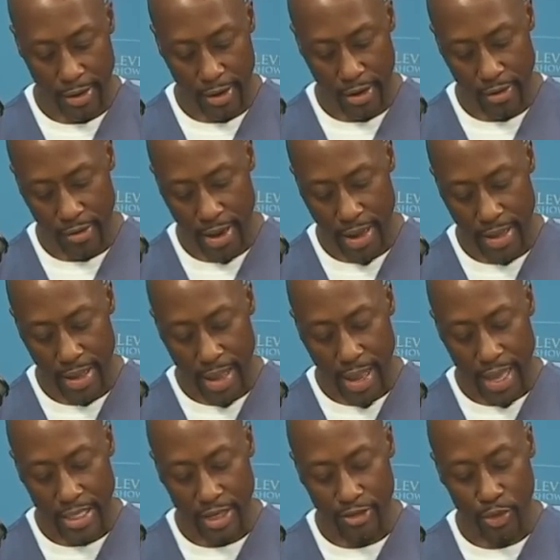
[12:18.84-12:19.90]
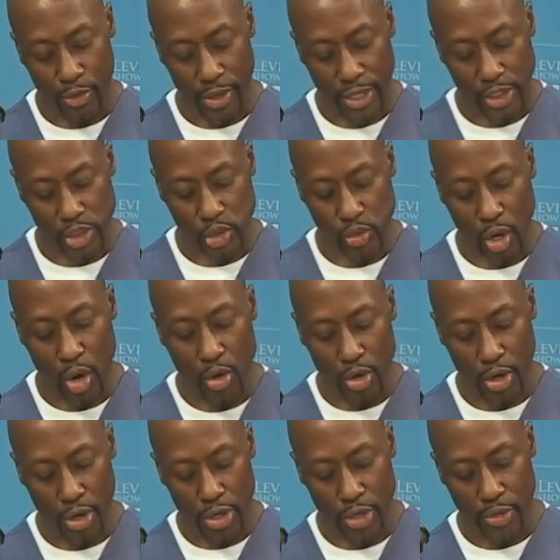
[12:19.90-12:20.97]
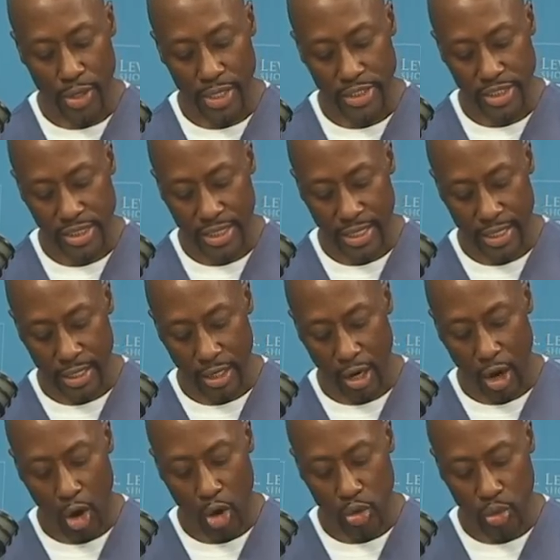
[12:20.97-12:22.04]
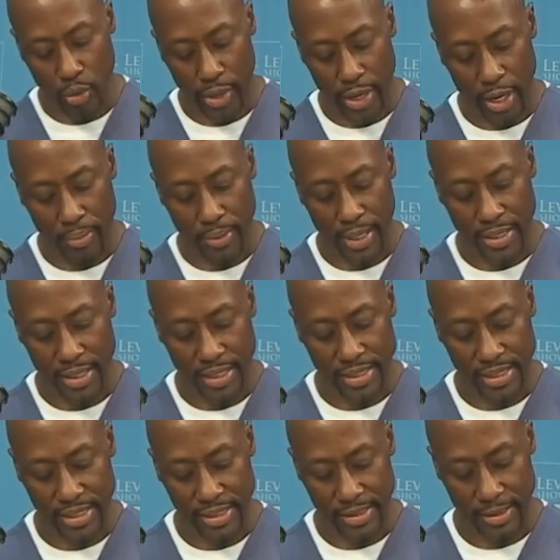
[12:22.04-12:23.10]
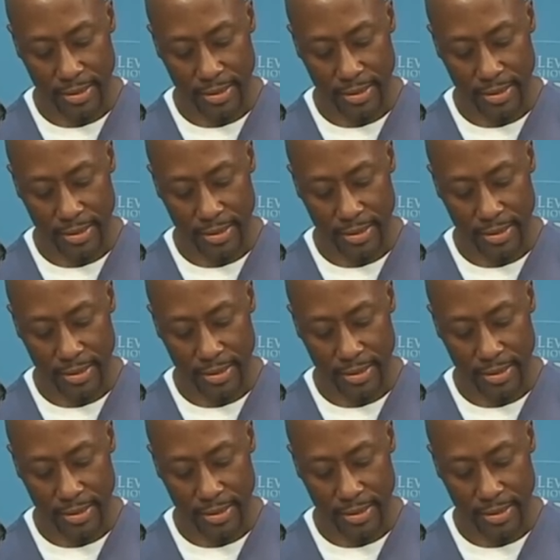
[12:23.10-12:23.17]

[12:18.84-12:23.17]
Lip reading: all right? And then if you want to get stronger, you can just take it all the way up like this.